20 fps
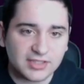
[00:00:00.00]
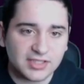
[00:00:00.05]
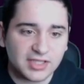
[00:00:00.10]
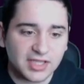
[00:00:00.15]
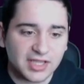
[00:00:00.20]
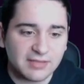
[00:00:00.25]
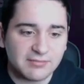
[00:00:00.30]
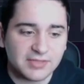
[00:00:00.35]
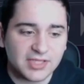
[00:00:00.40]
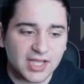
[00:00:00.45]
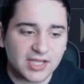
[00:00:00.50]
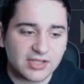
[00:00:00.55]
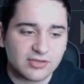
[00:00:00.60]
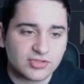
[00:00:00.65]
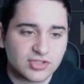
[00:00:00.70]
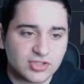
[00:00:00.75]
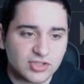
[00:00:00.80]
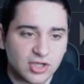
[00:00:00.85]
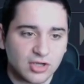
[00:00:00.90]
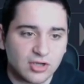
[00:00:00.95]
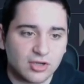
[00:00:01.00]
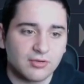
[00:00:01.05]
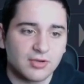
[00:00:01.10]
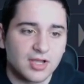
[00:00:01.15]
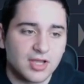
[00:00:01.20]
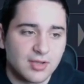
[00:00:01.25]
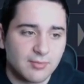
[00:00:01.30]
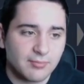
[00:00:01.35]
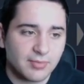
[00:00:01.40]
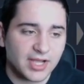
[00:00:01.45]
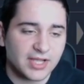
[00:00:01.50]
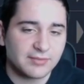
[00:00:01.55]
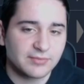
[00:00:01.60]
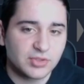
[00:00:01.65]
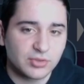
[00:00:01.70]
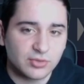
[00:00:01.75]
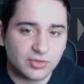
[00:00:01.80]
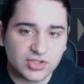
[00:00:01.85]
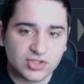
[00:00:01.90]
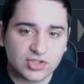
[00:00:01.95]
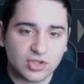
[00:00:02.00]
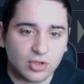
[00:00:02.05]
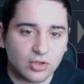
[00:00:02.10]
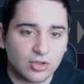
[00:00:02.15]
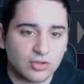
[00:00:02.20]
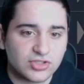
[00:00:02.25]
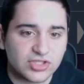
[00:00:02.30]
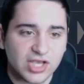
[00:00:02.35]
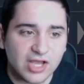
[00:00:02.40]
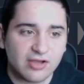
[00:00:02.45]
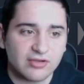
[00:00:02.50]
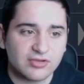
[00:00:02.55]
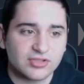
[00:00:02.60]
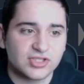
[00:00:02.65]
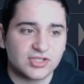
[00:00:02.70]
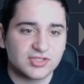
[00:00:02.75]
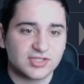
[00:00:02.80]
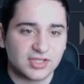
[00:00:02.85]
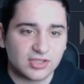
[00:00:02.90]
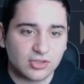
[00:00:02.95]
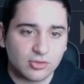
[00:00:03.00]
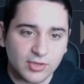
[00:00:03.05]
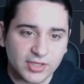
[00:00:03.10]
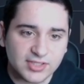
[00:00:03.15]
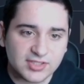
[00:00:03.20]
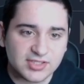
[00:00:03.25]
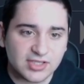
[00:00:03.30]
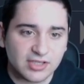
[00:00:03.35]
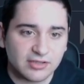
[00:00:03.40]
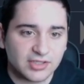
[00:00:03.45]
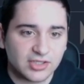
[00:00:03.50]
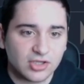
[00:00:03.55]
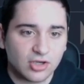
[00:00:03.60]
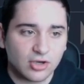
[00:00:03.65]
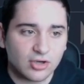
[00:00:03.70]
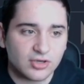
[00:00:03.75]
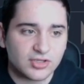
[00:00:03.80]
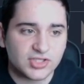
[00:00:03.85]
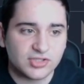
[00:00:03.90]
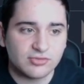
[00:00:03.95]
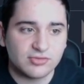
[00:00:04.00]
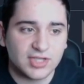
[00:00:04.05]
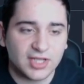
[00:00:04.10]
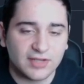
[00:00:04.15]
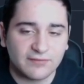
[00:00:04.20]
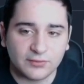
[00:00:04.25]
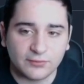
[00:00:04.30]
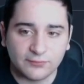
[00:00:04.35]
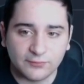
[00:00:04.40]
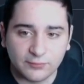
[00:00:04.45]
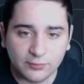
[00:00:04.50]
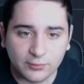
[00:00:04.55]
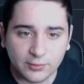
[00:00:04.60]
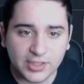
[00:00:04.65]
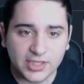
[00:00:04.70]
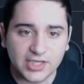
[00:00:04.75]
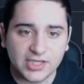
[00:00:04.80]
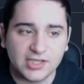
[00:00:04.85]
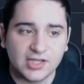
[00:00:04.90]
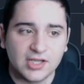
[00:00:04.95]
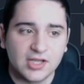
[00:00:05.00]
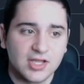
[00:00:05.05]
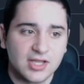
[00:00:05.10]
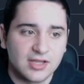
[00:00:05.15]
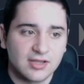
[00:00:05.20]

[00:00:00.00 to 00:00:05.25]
the game, get your snow by doing solo challenges and quick selling cards that you get for free,